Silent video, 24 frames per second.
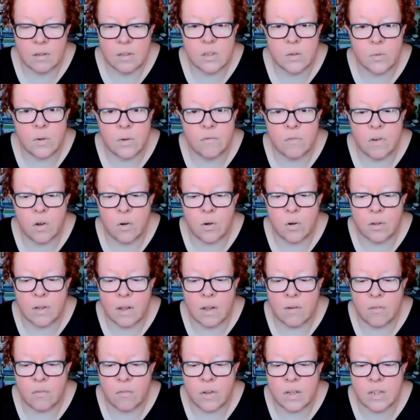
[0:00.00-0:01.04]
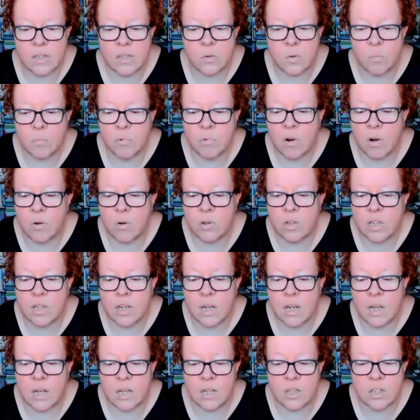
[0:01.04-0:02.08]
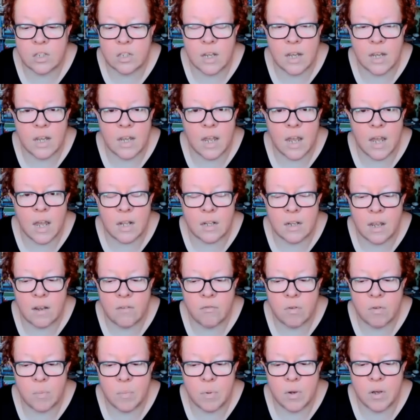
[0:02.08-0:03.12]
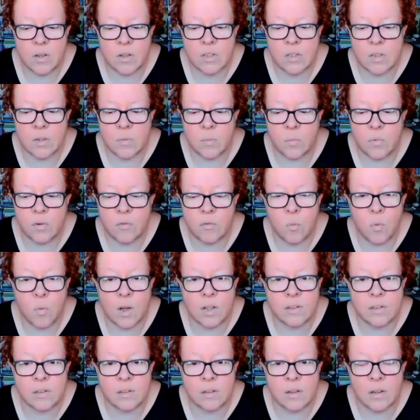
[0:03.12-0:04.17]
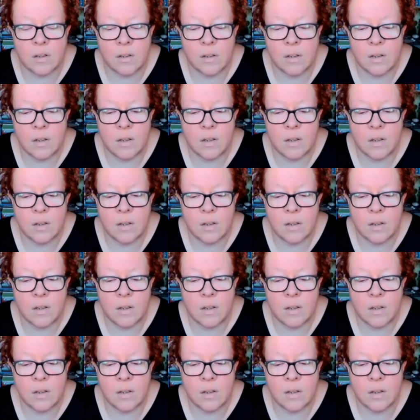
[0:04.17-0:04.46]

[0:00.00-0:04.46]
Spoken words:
To invoke love is to approach each day and every person with wonder,